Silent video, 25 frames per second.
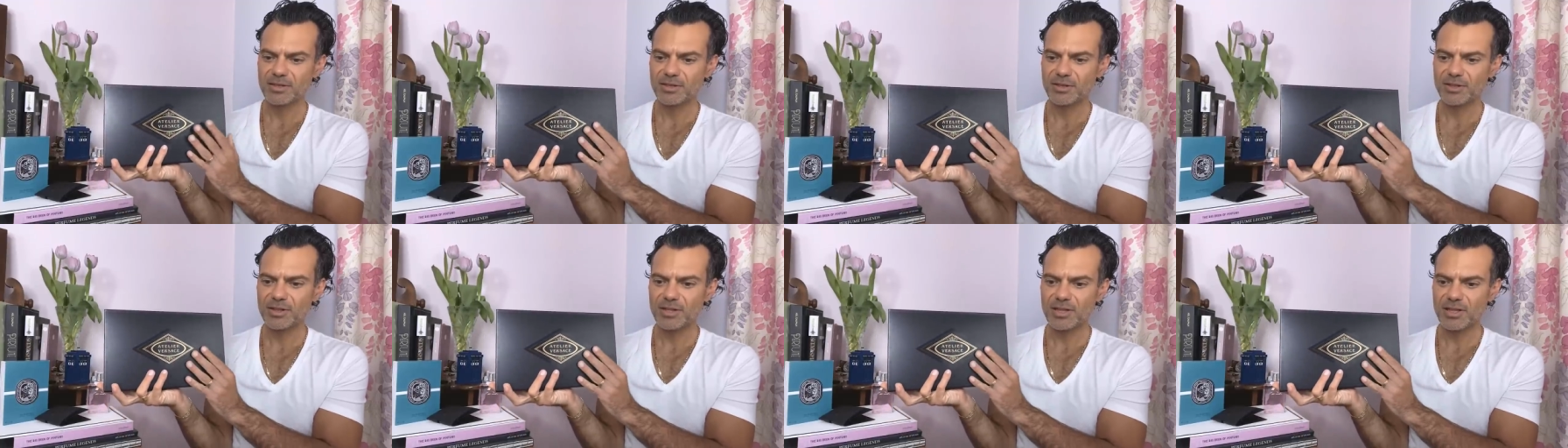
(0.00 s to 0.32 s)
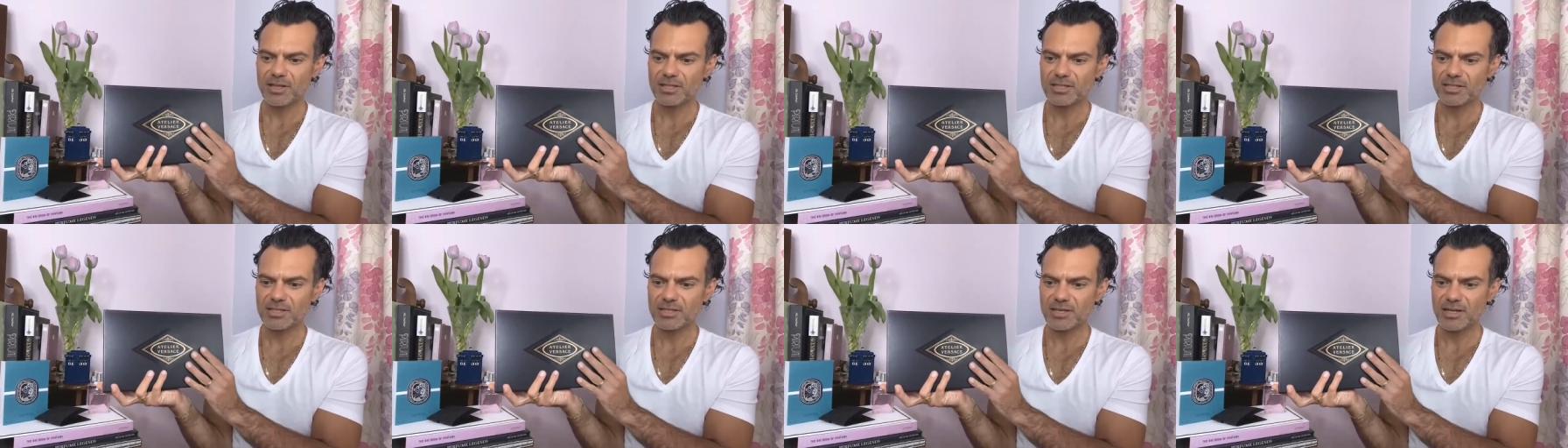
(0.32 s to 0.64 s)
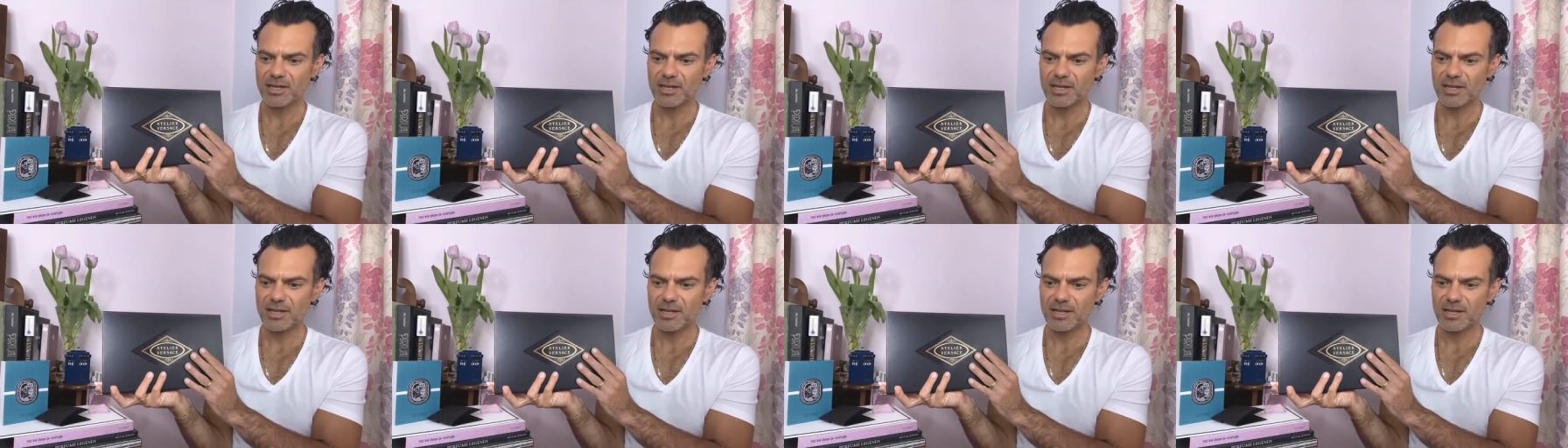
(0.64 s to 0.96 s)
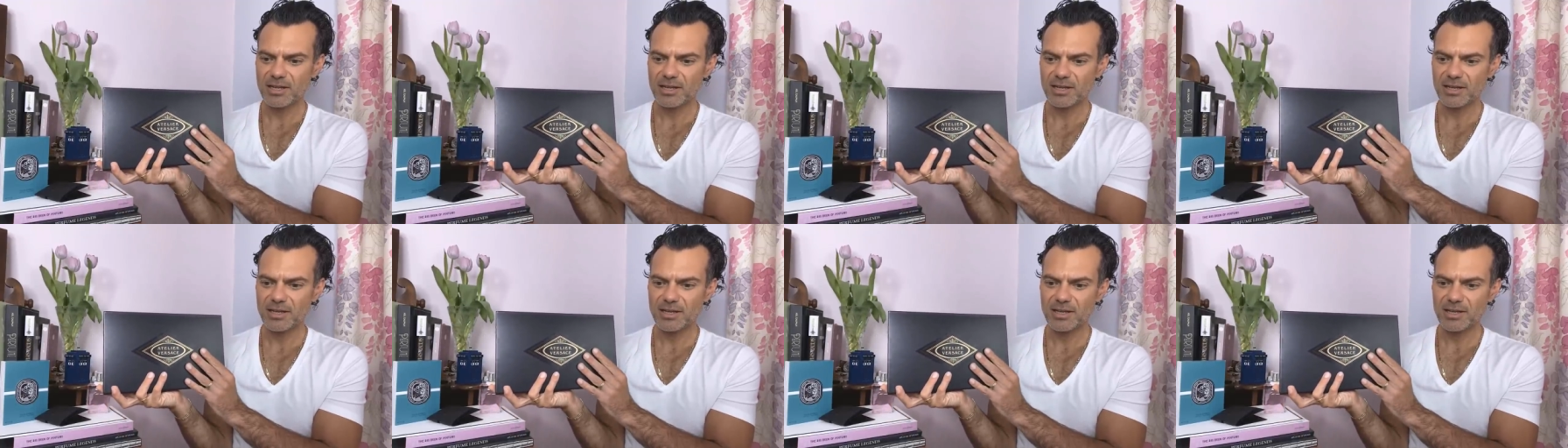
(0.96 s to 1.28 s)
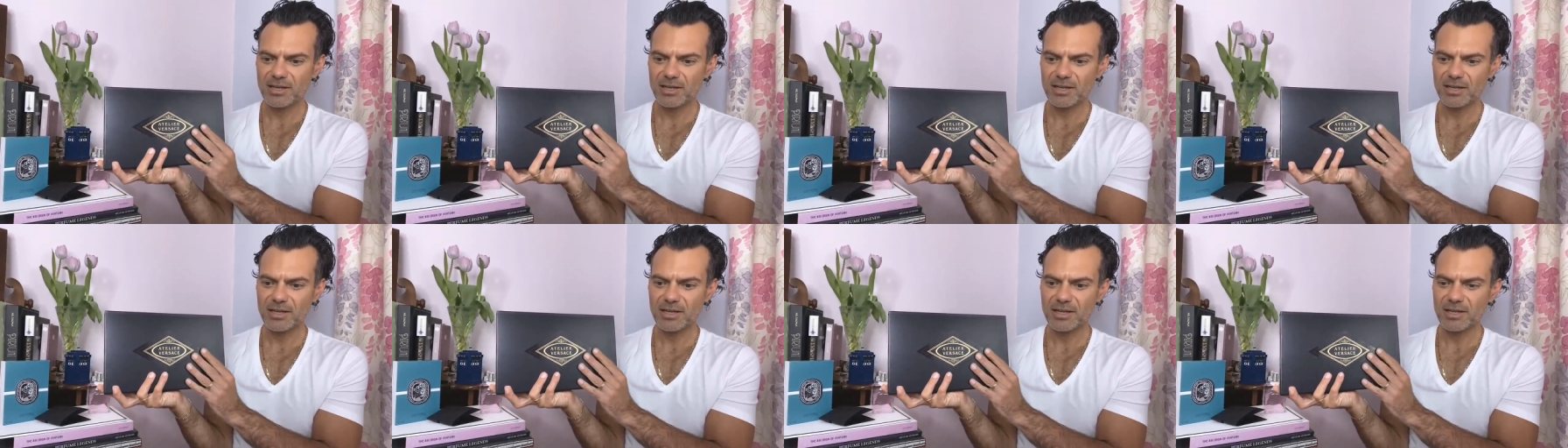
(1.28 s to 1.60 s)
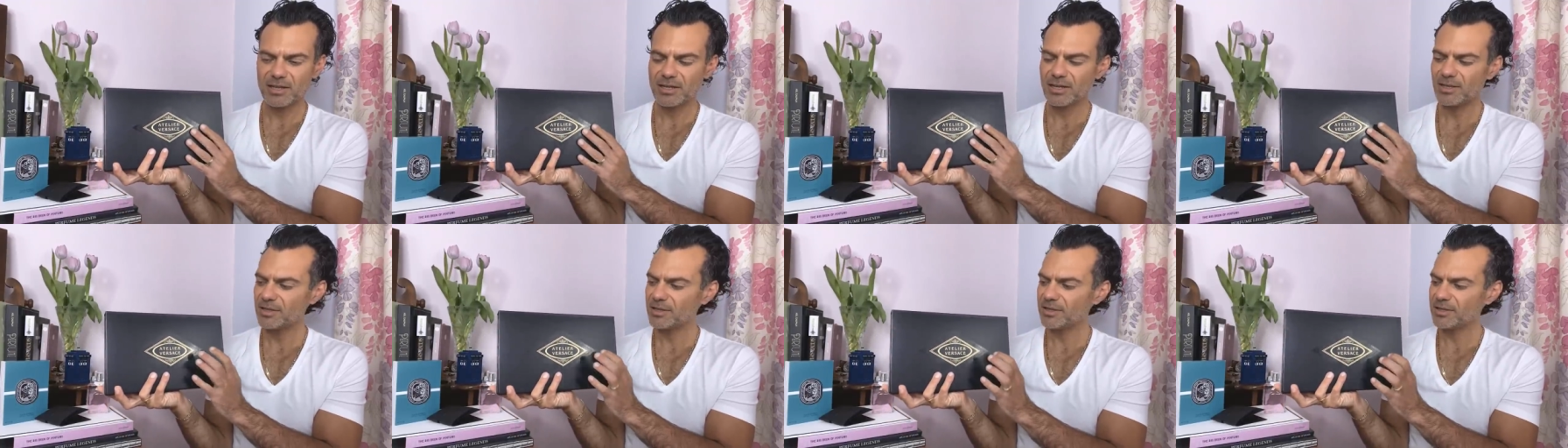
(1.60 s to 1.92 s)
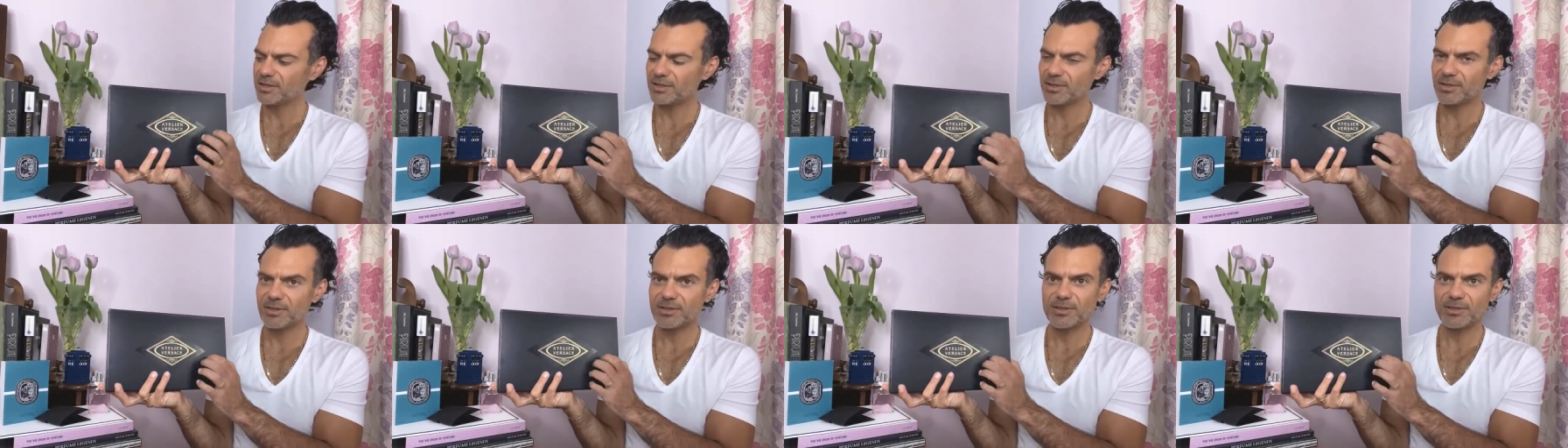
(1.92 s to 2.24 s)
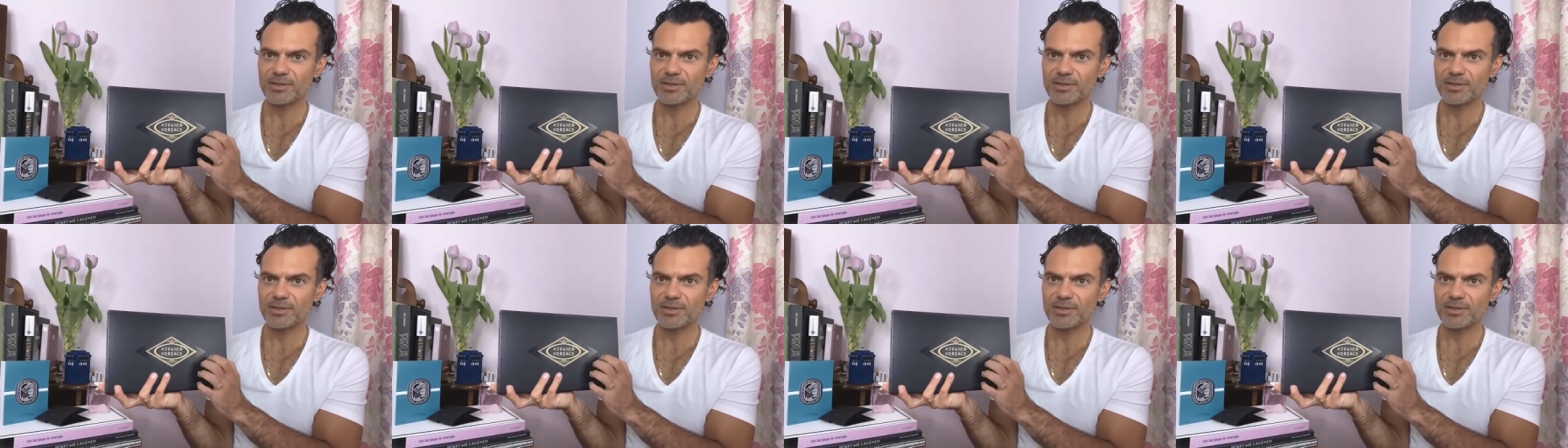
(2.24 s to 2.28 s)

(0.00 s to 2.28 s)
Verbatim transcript: that uh,